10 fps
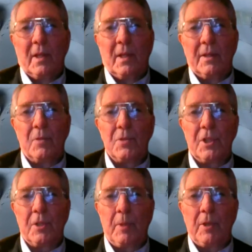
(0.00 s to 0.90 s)
Uh, there
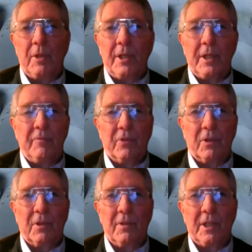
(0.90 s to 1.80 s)
was a community
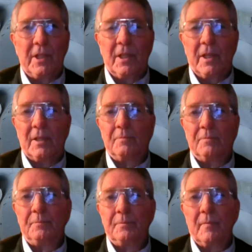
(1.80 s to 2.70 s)
for the
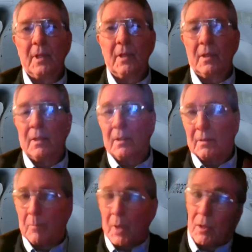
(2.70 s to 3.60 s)
uh,
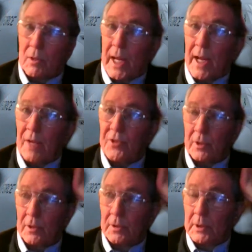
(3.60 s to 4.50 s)
uh, borough
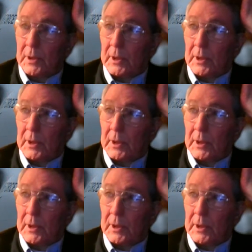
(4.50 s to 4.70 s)
council